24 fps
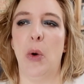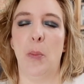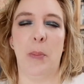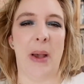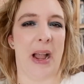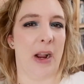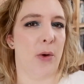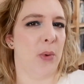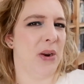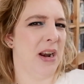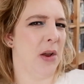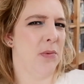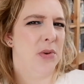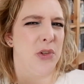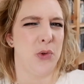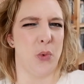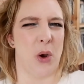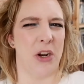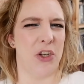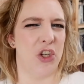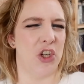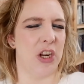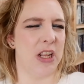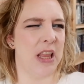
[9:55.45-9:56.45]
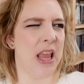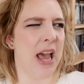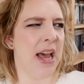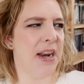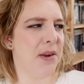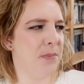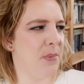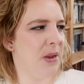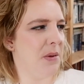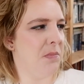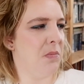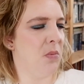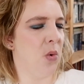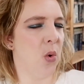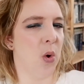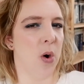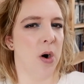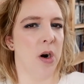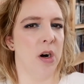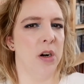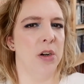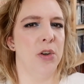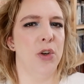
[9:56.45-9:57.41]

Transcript: back when I was watching that a bit more,